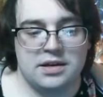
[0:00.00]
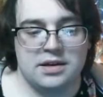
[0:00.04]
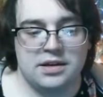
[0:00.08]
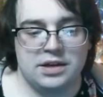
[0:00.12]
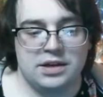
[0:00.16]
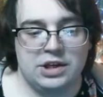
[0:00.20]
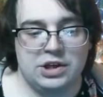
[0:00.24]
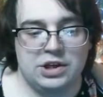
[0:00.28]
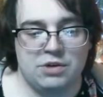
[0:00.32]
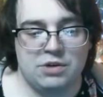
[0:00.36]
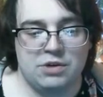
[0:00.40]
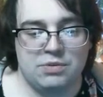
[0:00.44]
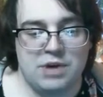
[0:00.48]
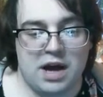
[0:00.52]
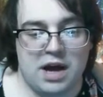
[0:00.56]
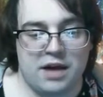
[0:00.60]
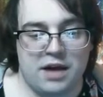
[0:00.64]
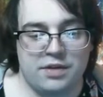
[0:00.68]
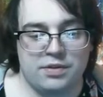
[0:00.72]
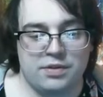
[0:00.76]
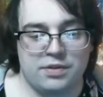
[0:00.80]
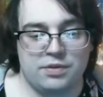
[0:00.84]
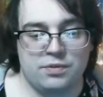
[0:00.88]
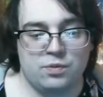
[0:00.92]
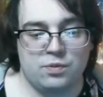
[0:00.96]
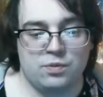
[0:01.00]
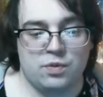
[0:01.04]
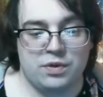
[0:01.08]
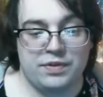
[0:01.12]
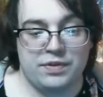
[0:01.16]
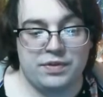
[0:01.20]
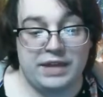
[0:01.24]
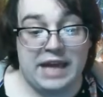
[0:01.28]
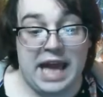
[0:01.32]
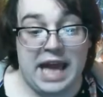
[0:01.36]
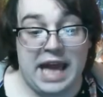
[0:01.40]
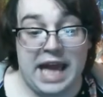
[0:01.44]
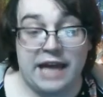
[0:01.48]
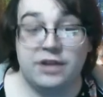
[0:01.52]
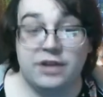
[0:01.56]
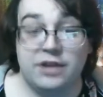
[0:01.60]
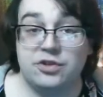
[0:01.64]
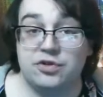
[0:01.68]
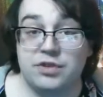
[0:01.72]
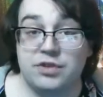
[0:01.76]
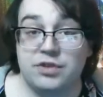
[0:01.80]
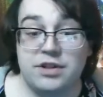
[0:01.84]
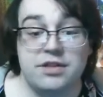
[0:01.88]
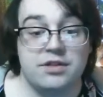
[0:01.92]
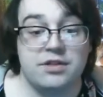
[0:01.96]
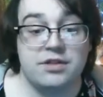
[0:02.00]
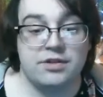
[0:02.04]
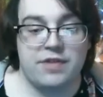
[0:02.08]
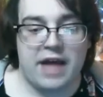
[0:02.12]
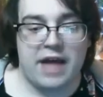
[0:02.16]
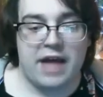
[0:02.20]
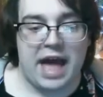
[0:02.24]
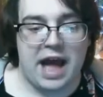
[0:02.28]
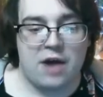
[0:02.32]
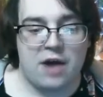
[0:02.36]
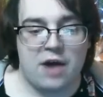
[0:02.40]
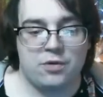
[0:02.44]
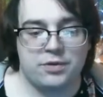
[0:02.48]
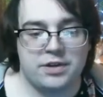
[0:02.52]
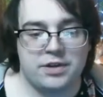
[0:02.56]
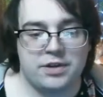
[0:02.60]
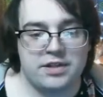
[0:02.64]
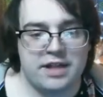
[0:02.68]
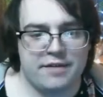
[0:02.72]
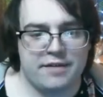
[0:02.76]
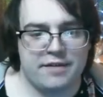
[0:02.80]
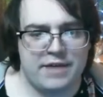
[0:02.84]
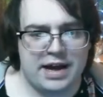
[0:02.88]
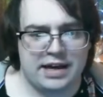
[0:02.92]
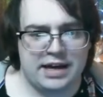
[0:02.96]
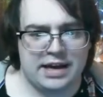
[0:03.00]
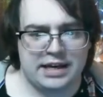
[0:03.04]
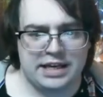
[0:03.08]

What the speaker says: you know, not where the entrance to the house is. I've had